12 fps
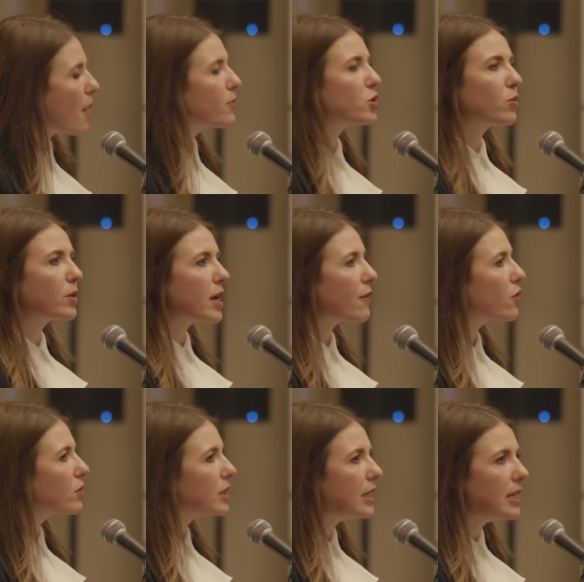to whatever
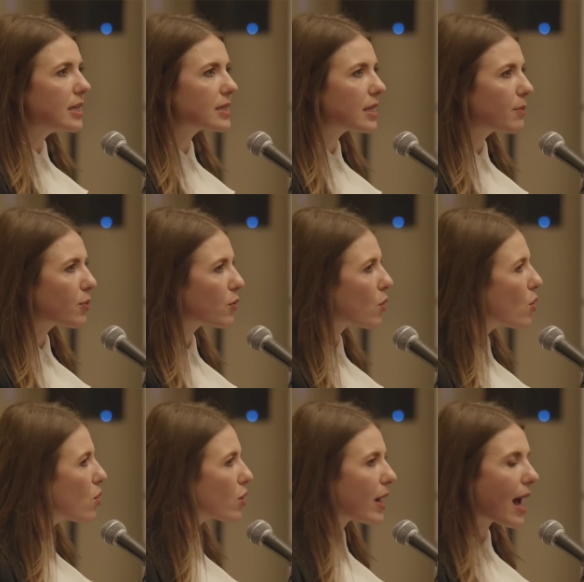leaks and parole
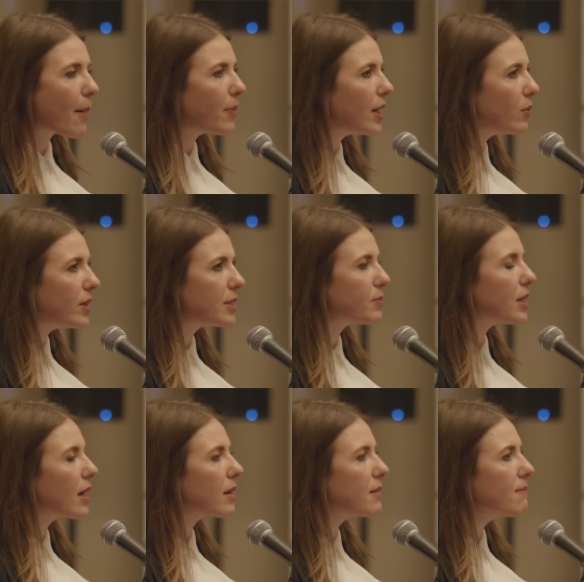are happening. We need to
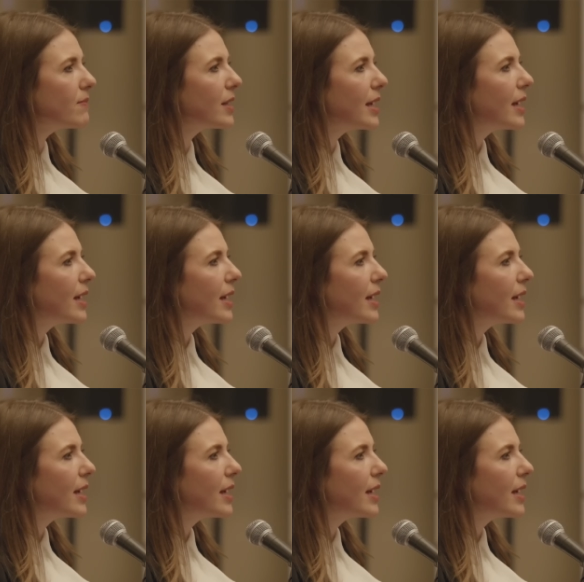plug them.